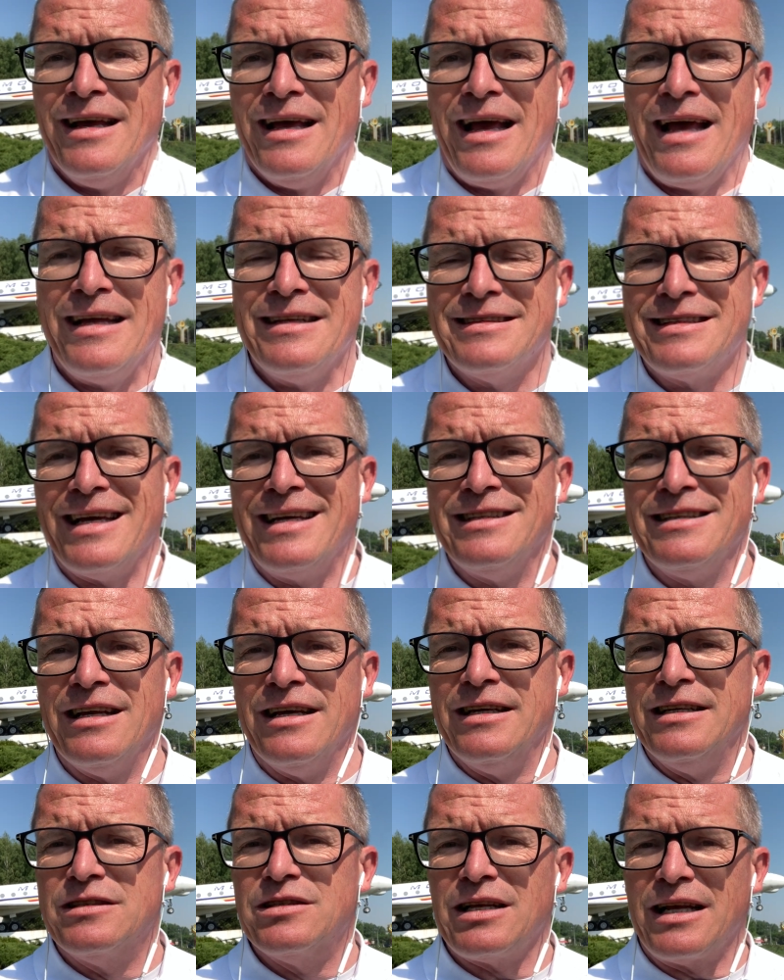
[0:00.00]
And then
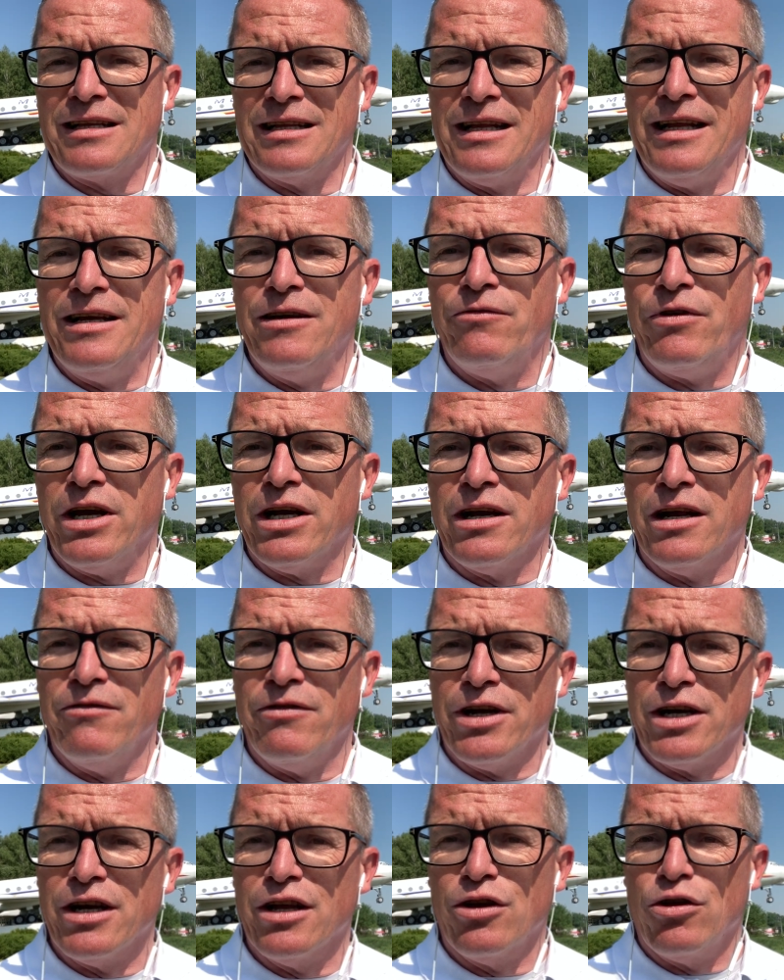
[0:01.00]
it's suddenly very,
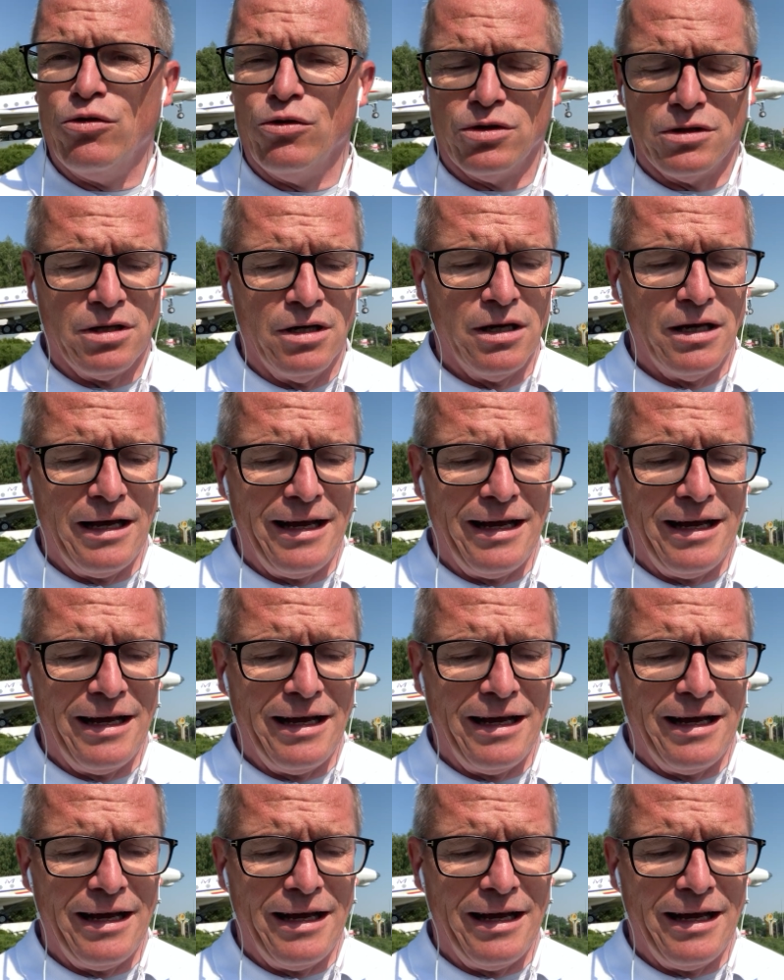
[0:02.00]
very good.